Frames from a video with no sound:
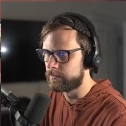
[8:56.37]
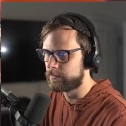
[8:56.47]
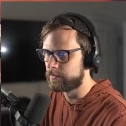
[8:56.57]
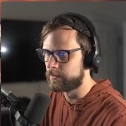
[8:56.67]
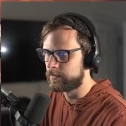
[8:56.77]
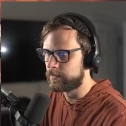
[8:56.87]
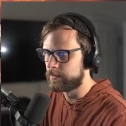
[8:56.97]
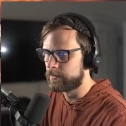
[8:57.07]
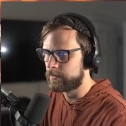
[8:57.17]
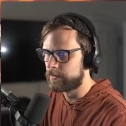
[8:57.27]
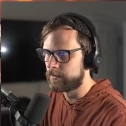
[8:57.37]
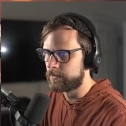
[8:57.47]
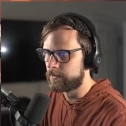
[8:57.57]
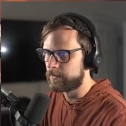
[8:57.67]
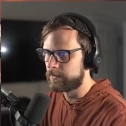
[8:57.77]

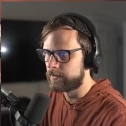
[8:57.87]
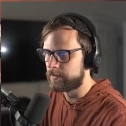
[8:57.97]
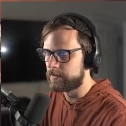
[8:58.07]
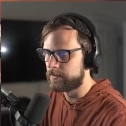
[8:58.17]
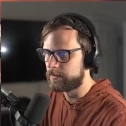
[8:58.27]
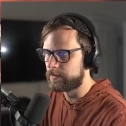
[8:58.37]
No one is speaking in this clip.